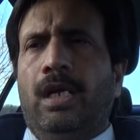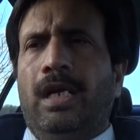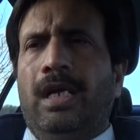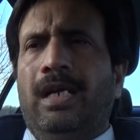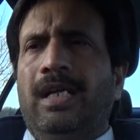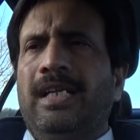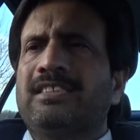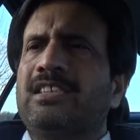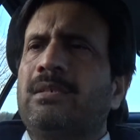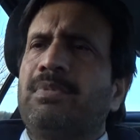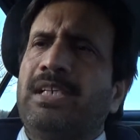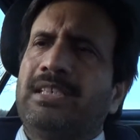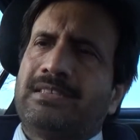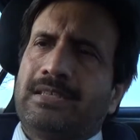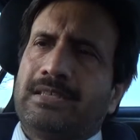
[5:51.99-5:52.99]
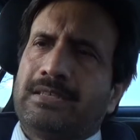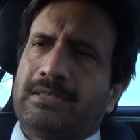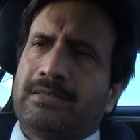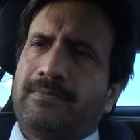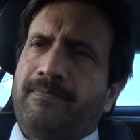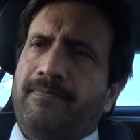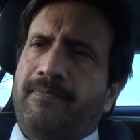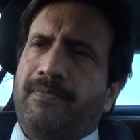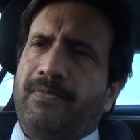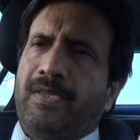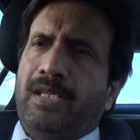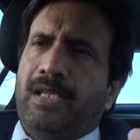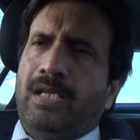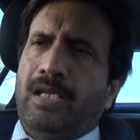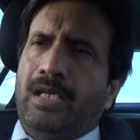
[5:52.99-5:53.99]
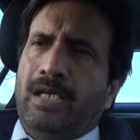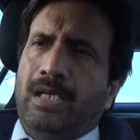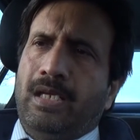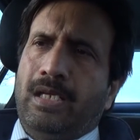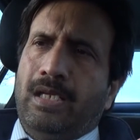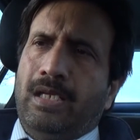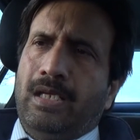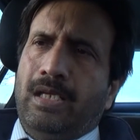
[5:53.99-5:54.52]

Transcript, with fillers: and in some cases uh,